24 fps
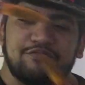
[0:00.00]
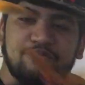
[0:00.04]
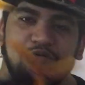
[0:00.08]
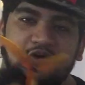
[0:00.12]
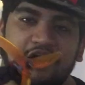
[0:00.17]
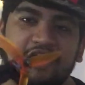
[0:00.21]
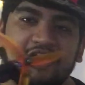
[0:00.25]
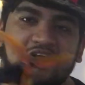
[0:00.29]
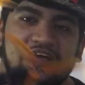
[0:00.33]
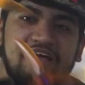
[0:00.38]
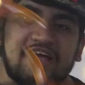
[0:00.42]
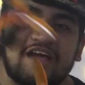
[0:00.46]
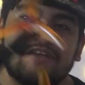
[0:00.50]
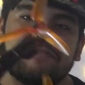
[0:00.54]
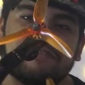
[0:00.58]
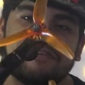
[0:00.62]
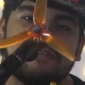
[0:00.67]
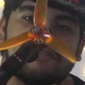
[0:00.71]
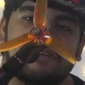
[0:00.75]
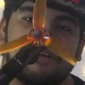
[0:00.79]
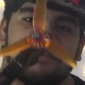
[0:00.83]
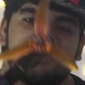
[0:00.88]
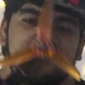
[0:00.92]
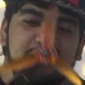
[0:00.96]
You can take
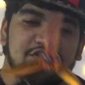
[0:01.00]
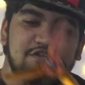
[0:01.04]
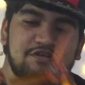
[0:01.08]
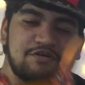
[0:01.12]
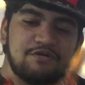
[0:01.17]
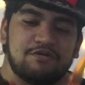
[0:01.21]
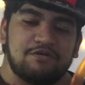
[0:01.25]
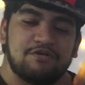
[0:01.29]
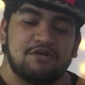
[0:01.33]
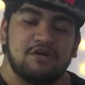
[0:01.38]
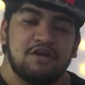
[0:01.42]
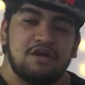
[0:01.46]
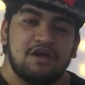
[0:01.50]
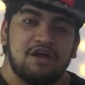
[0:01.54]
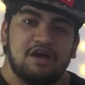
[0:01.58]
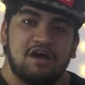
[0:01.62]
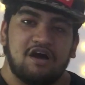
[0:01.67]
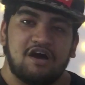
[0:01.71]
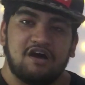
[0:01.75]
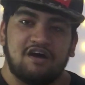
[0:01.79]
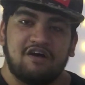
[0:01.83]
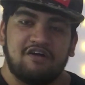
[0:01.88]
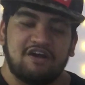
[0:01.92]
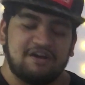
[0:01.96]
everywhere with you.
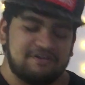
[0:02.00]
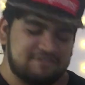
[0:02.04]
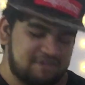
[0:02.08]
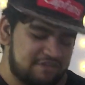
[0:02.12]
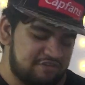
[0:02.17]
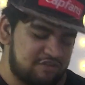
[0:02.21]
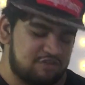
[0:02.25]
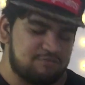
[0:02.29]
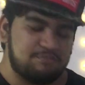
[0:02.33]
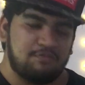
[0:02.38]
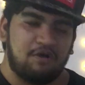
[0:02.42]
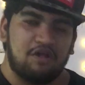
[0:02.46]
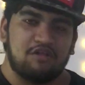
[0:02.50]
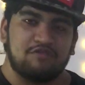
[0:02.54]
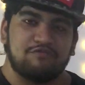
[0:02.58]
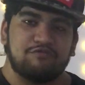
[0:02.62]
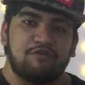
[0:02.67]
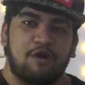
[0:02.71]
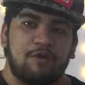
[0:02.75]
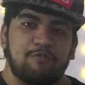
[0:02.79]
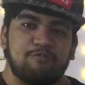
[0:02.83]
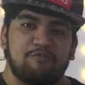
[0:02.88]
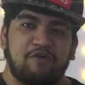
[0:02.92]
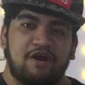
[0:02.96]
Uh, it's such a small
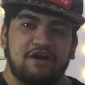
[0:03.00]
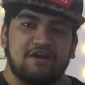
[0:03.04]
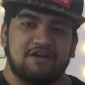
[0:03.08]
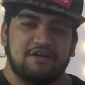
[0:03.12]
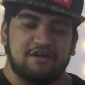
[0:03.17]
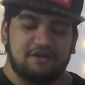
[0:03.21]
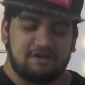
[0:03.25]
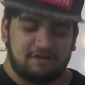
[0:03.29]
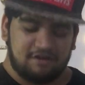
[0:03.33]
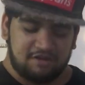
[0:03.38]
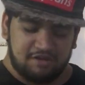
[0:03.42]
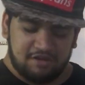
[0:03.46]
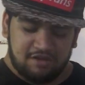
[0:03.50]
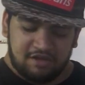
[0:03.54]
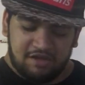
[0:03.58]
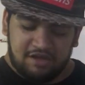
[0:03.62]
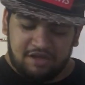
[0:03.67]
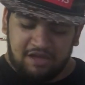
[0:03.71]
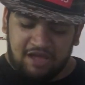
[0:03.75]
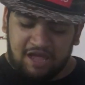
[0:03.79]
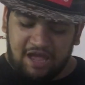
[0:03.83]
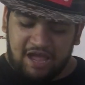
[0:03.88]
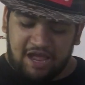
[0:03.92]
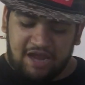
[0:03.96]
form factor.
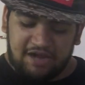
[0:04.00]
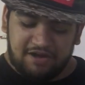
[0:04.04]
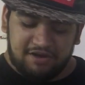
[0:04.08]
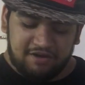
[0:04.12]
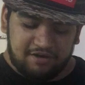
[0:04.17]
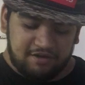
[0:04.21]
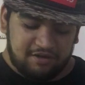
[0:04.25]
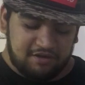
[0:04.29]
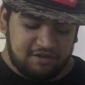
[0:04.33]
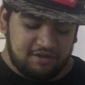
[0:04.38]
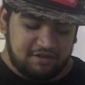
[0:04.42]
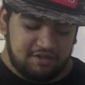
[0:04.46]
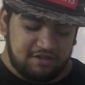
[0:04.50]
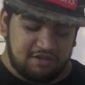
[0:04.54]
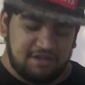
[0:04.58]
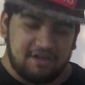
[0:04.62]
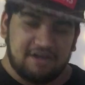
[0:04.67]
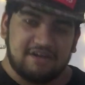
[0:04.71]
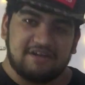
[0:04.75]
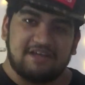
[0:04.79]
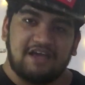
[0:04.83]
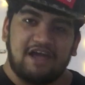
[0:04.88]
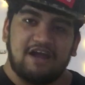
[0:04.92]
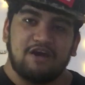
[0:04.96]
And uh,
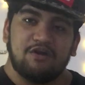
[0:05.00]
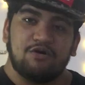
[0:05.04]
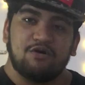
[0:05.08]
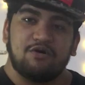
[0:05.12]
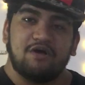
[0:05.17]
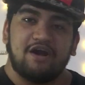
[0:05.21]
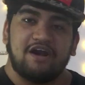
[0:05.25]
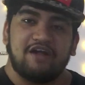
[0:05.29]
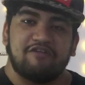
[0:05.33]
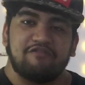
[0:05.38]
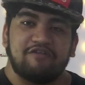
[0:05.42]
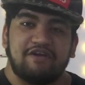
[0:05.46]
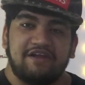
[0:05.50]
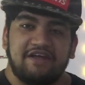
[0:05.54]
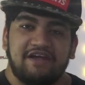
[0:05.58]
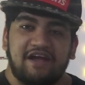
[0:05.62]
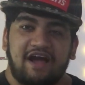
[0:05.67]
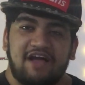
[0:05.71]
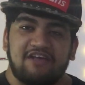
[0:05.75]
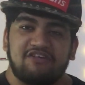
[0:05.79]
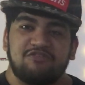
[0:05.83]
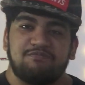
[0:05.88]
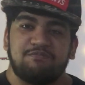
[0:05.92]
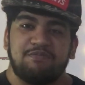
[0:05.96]
it can go at a very
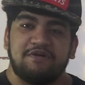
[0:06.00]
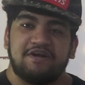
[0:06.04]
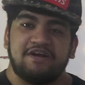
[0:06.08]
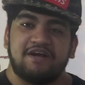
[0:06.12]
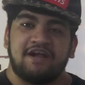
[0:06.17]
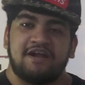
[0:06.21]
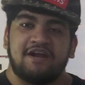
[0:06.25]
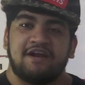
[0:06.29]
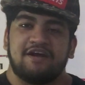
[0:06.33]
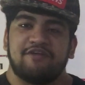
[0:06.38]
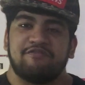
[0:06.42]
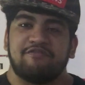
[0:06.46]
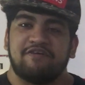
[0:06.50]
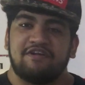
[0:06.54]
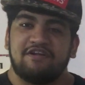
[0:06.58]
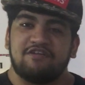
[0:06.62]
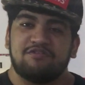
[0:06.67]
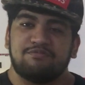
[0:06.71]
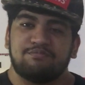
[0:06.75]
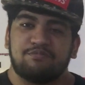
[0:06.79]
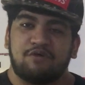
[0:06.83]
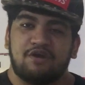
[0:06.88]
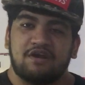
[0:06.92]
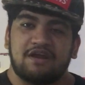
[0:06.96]
high speed and hit very
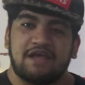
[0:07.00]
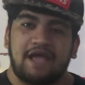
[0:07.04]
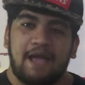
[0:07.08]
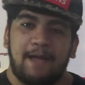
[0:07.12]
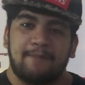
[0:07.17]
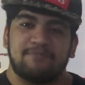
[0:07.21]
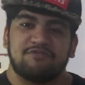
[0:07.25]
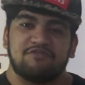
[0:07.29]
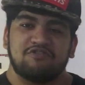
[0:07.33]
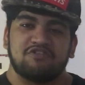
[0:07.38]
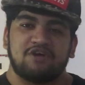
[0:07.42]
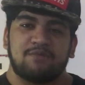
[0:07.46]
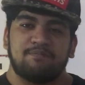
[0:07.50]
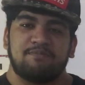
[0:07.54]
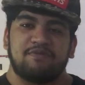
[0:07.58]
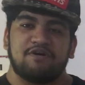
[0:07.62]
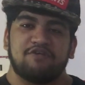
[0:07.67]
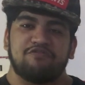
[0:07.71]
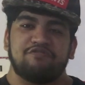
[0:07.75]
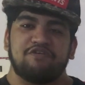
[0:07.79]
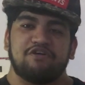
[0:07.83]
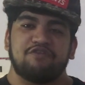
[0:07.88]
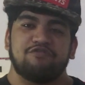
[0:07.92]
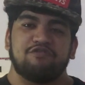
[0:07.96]
small gaps which are
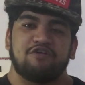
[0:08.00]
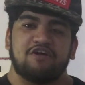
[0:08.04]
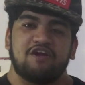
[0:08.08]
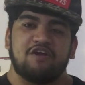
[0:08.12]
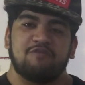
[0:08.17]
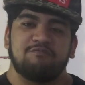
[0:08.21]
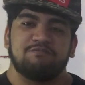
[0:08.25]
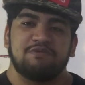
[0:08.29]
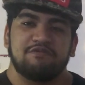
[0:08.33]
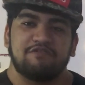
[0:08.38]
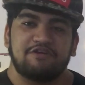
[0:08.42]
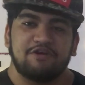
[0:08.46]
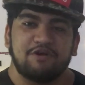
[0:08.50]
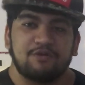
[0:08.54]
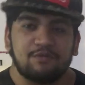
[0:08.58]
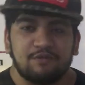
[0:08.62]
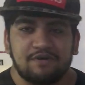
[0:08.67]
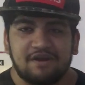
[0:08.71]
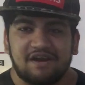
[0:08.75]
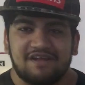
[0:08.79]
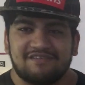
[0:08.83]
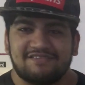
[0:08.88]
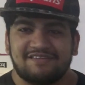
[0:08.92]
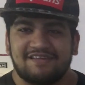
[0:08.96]
perfect for FPV
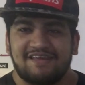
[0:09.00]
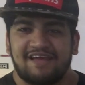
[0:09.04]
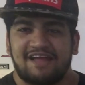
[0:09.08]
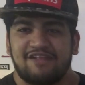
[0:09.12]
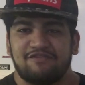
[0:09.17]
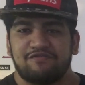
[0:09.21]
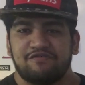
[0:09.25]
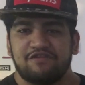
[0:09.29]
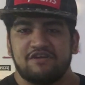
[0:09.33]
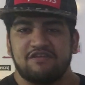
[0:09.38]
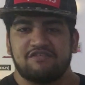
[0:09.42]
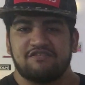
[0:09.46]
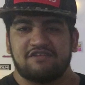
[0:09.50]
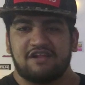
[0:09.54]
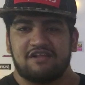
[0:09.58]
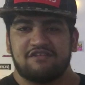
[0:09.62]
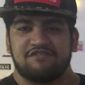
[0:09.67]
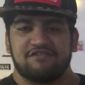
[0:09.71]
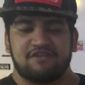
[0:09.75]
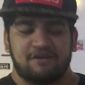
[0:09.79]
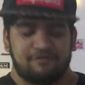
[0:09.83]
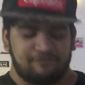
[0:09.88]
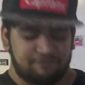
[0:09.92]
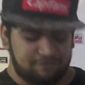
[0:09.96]
drone racing and freestyle
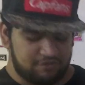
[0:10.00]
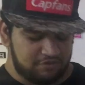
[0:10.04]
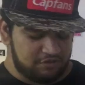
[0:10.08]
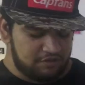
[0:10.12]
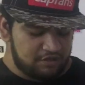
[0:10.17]
stuff.